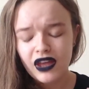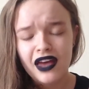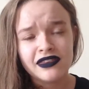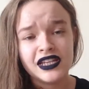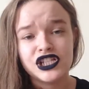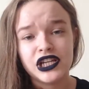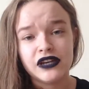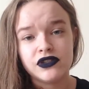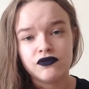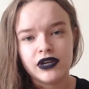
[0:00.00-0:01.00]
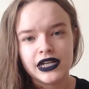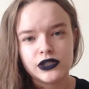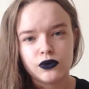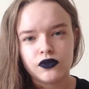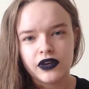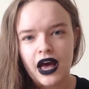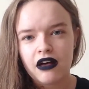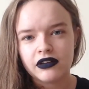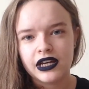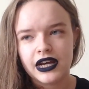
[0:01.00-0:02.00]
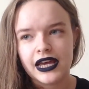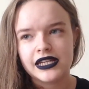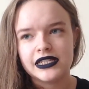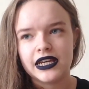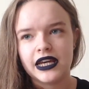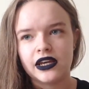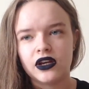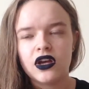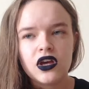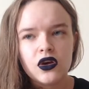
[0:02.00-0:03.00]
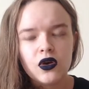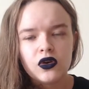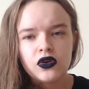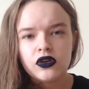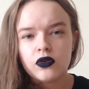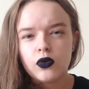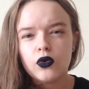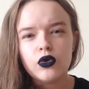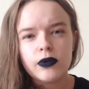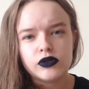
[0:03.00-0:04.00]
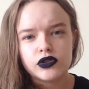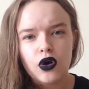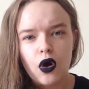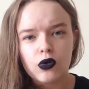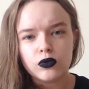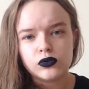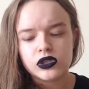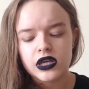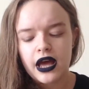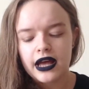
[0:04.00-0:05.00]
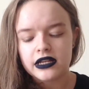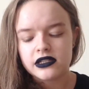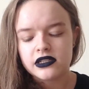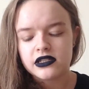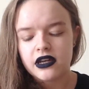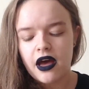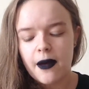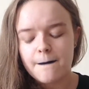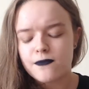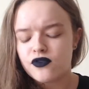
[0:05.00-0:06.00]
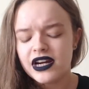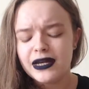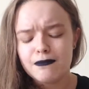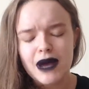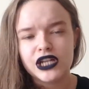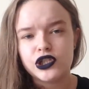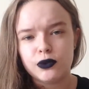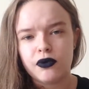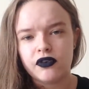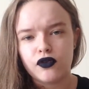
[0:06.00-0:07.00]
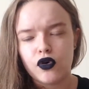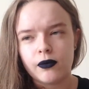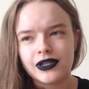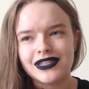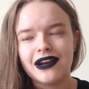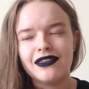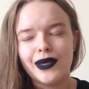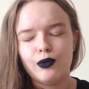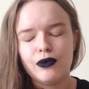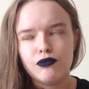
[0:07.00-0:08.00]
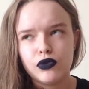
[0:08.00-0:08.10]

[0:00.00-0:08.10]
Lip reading: I think she gives a really sort of calculating, almost cold and really measured performance, and I think we